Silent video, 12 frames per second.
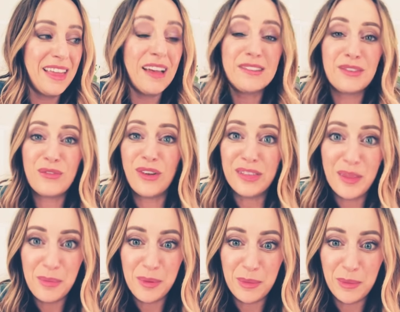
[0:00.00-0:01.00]
that's the front
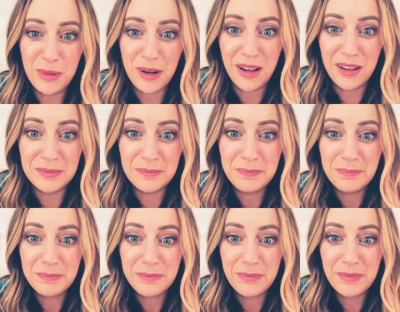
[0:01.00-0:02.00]
that people put on
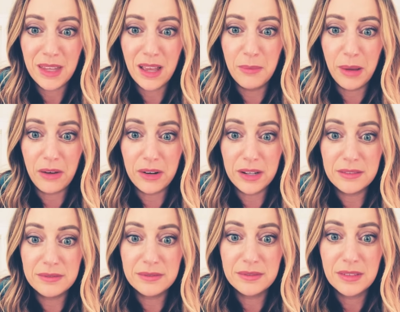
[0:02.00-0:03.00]
about it.
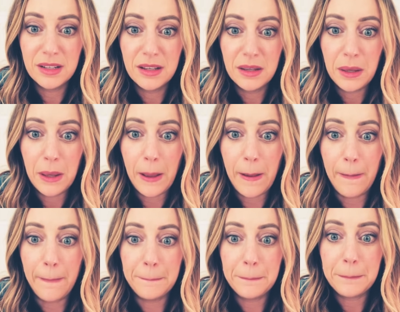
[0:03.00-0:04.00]

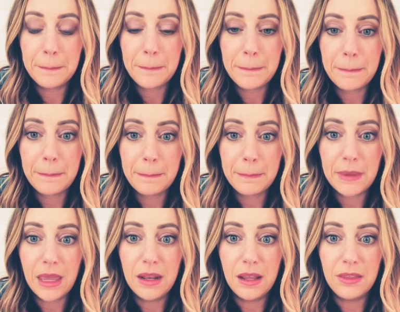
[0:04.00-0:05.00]
Um,
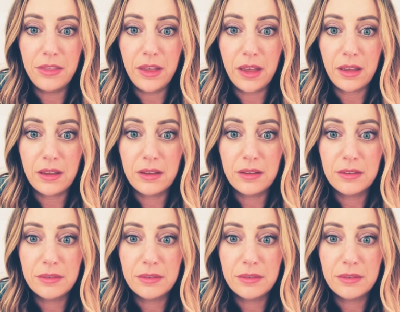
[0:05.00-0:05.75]
and I think,